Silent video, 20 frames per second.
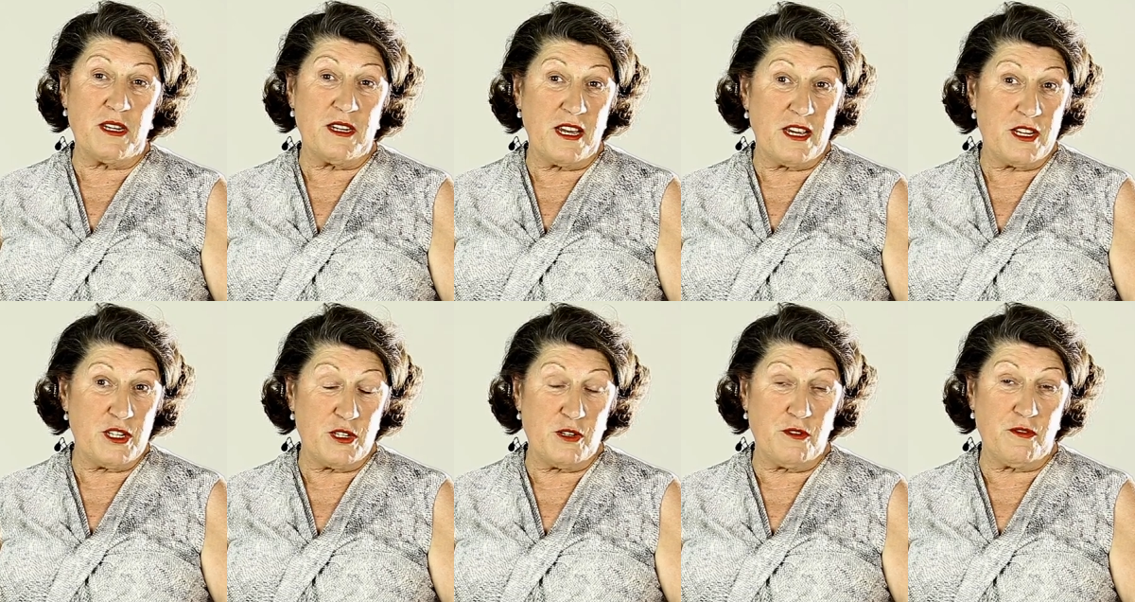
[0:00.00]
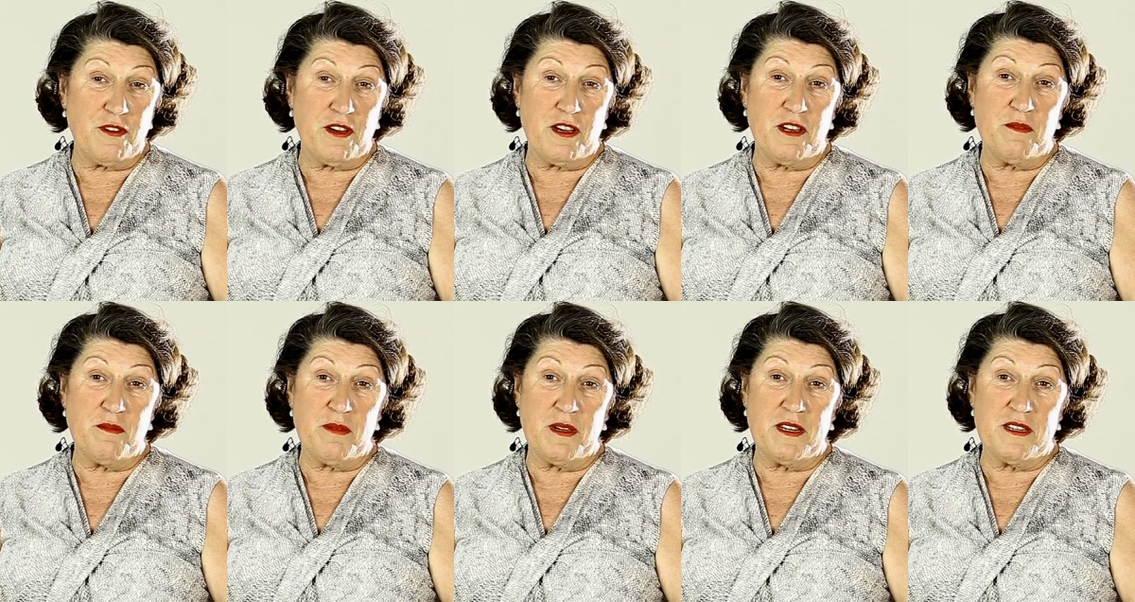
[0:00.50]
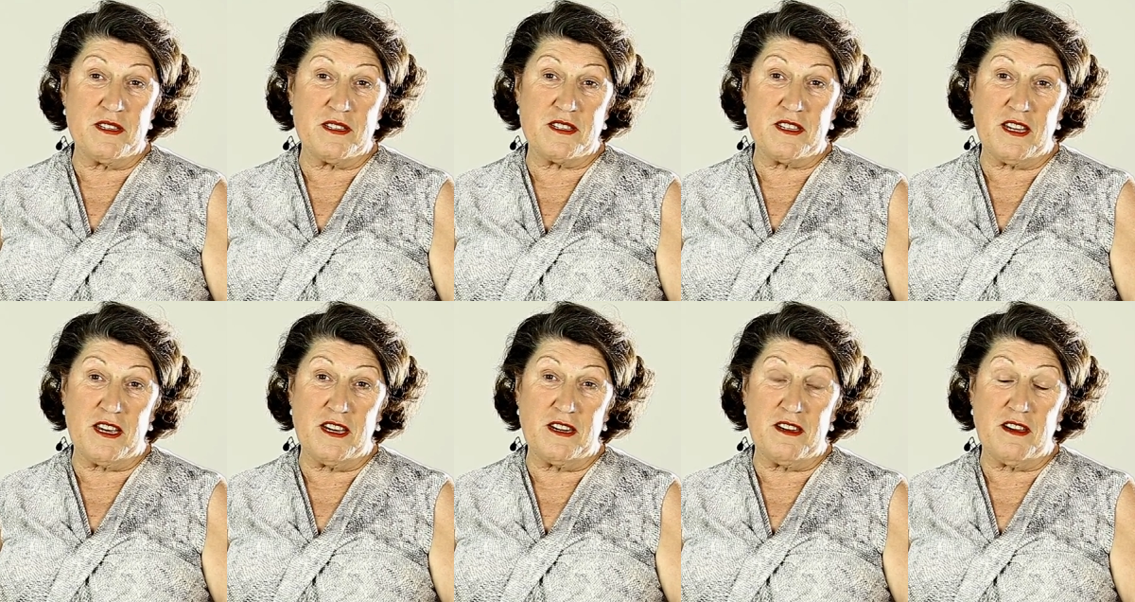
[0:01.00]
day she phoned me and
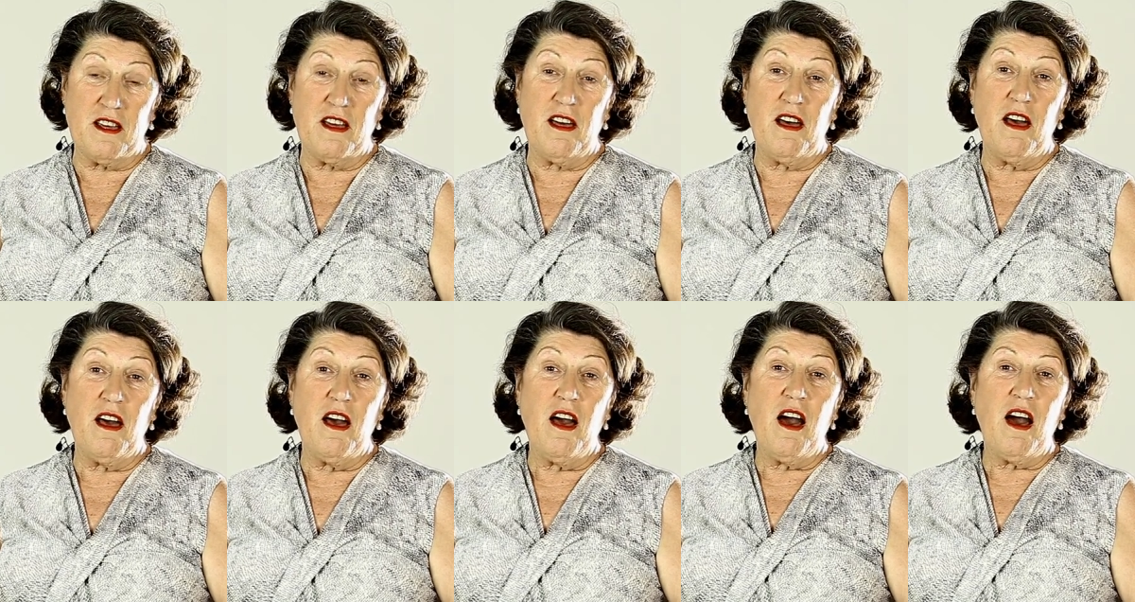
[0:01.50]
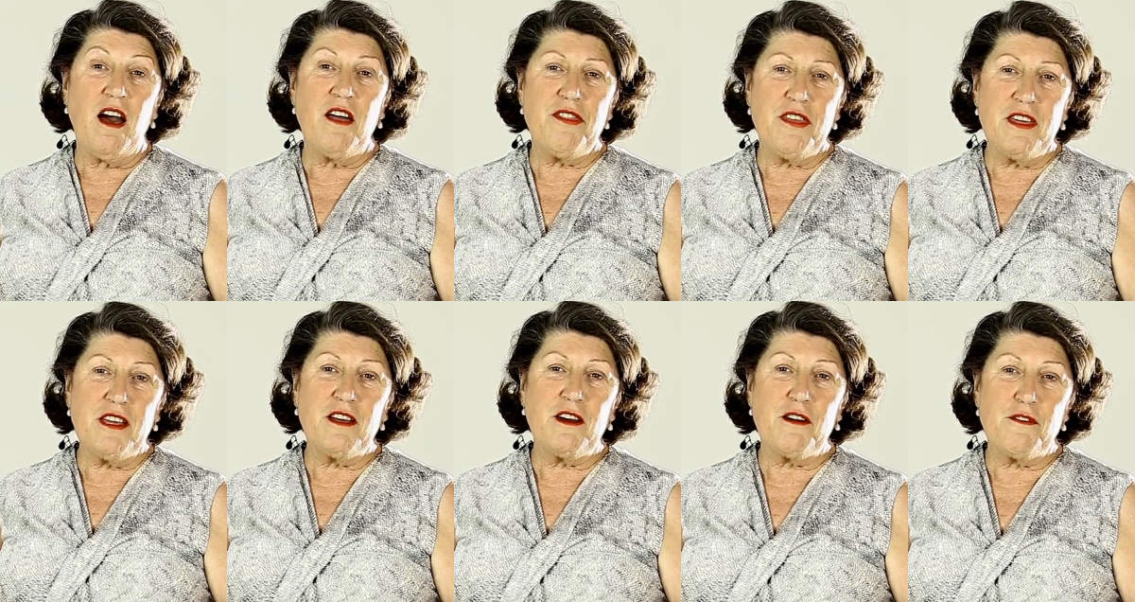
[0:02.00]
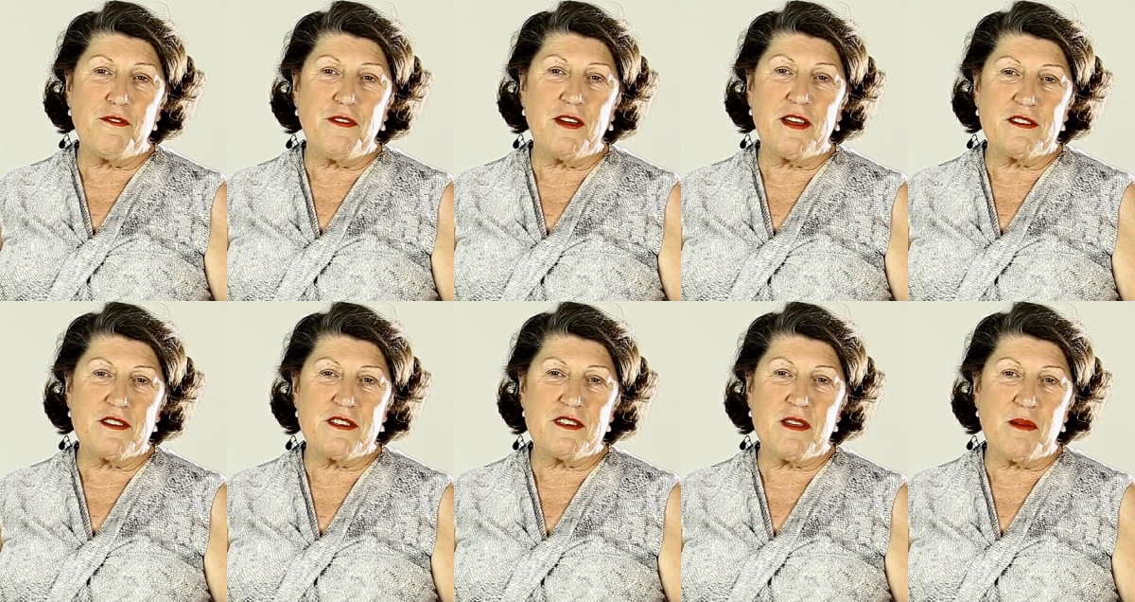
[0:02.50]
said, I think I
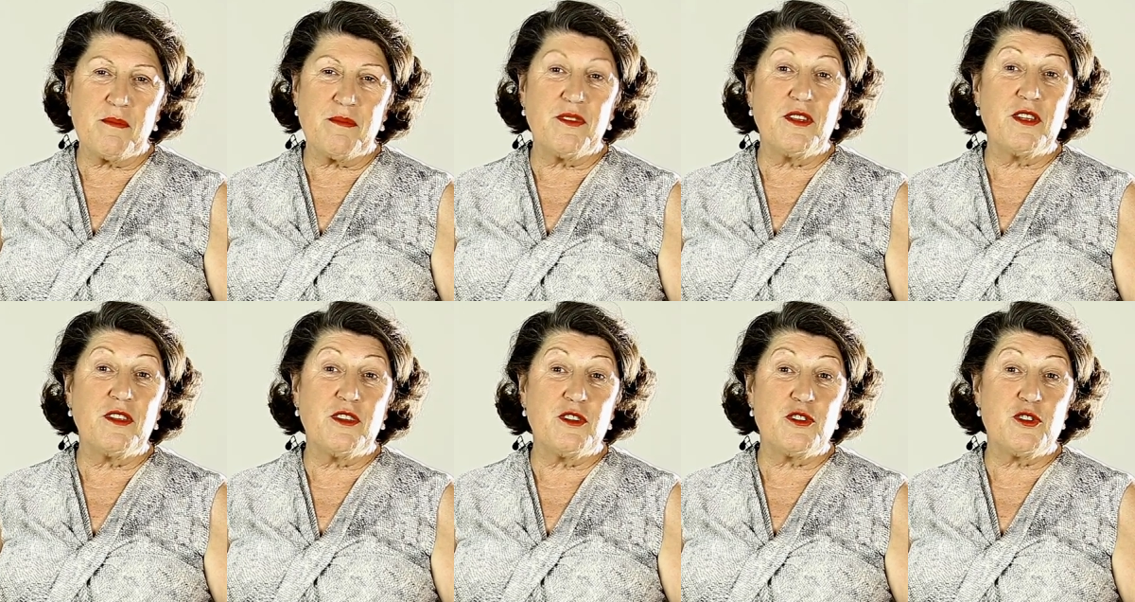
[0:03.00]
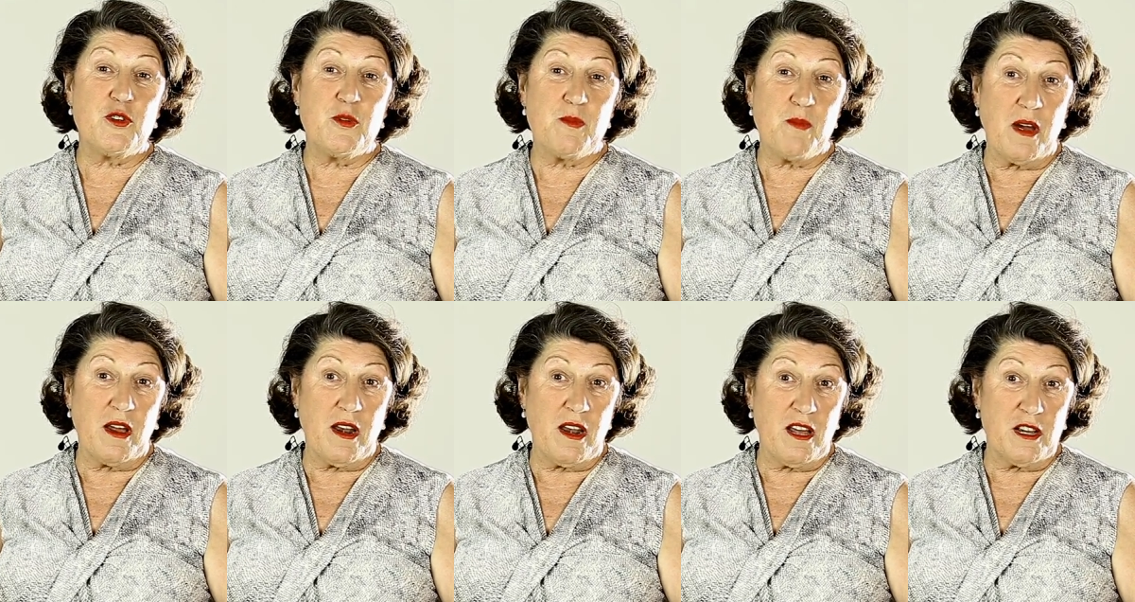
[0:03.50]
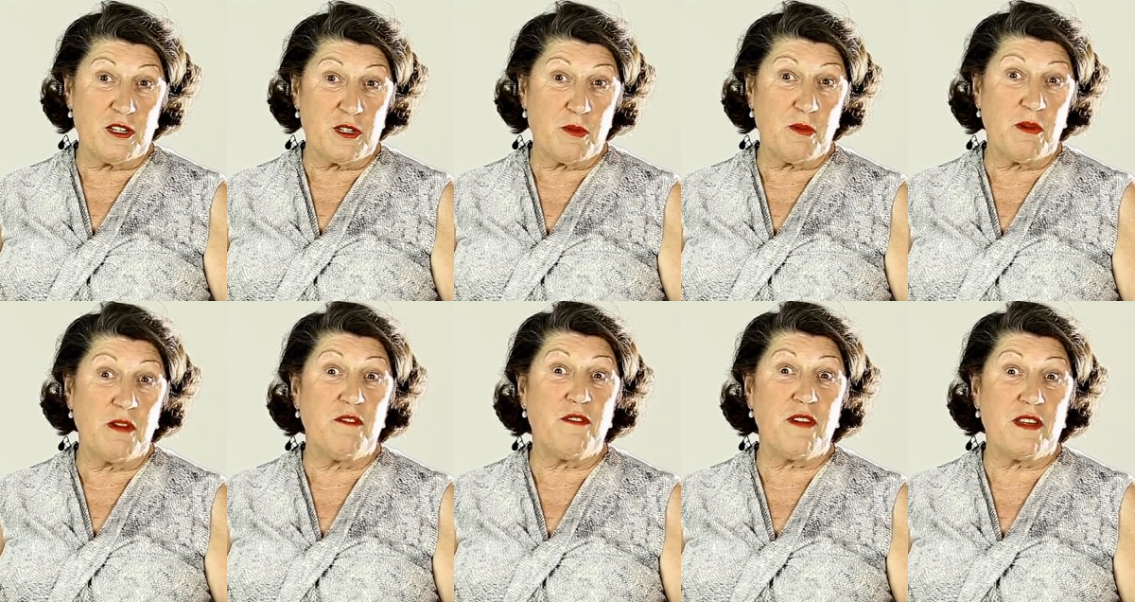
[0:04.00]
found something that you might like
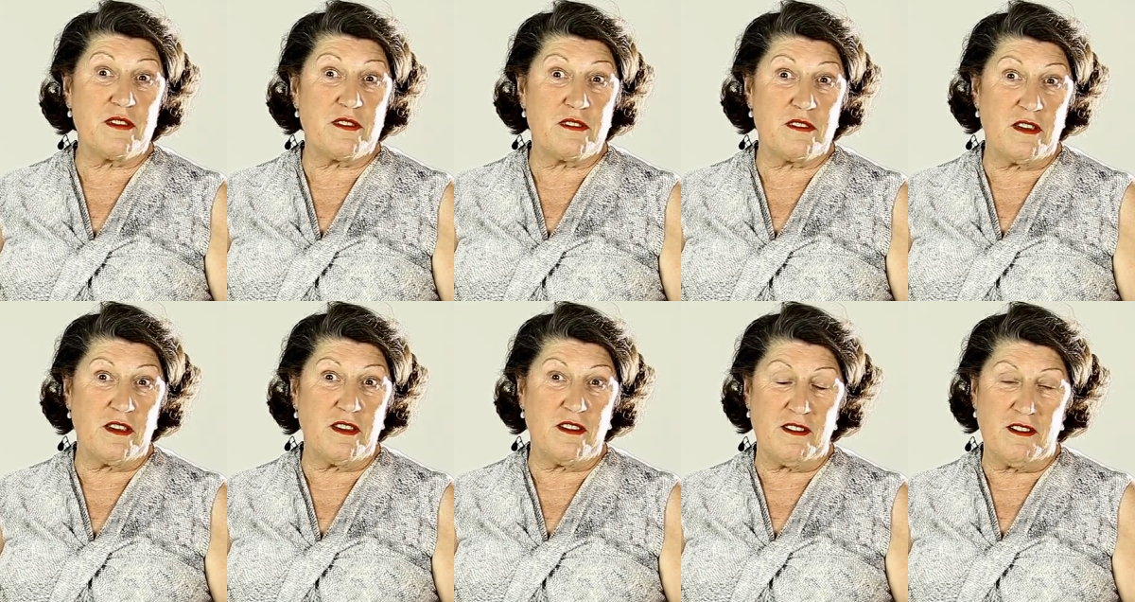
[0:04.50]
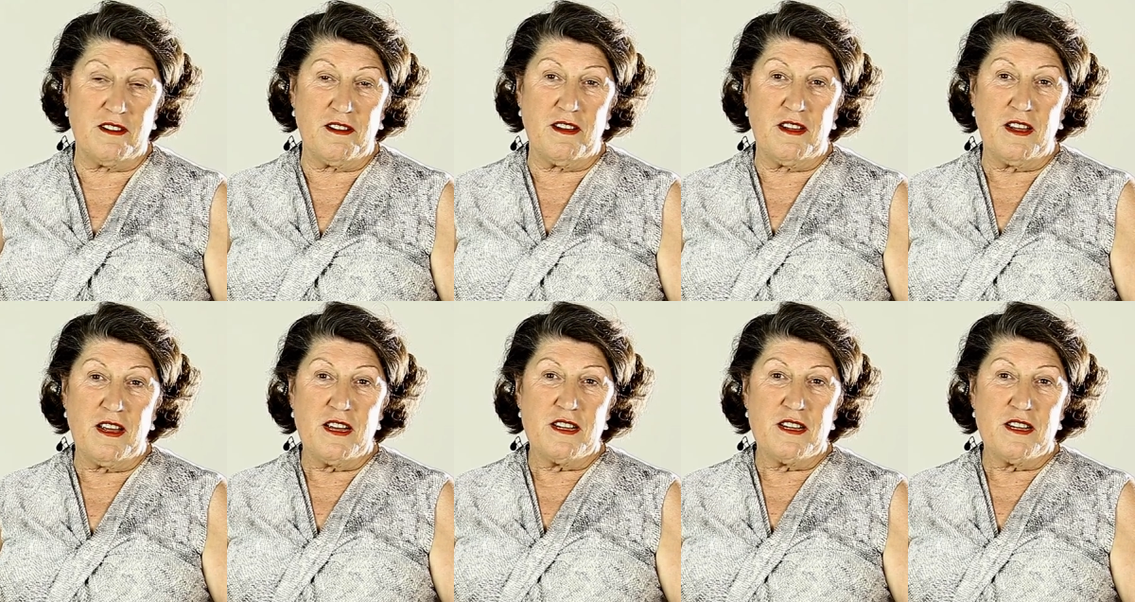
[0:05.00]
to invest in.